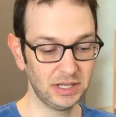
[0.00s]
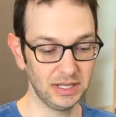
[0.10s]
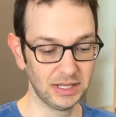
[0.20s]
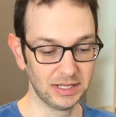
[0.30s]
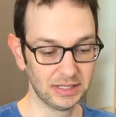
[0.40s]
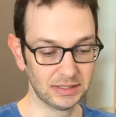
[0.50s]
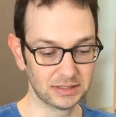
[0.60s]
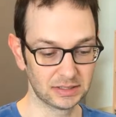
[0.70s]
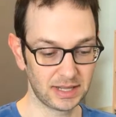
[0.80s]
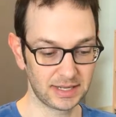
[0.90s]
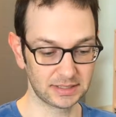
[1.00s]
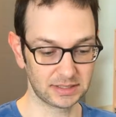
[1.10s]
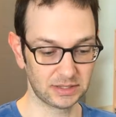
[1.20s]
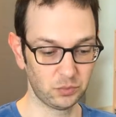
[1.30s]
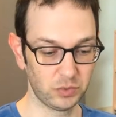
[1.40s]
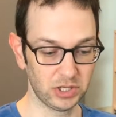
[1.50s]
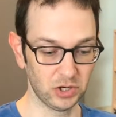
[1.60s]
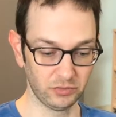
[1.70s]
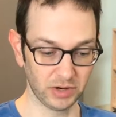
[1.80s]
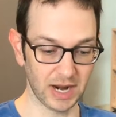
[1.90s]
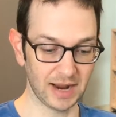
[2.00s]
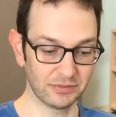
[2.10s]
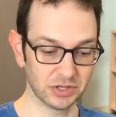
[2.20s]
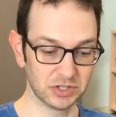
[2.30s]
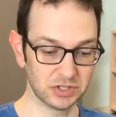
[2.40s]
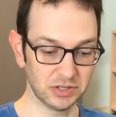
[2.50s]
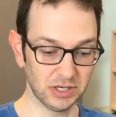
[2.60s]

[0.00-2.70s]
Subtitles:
And Zlat's got the win over Average,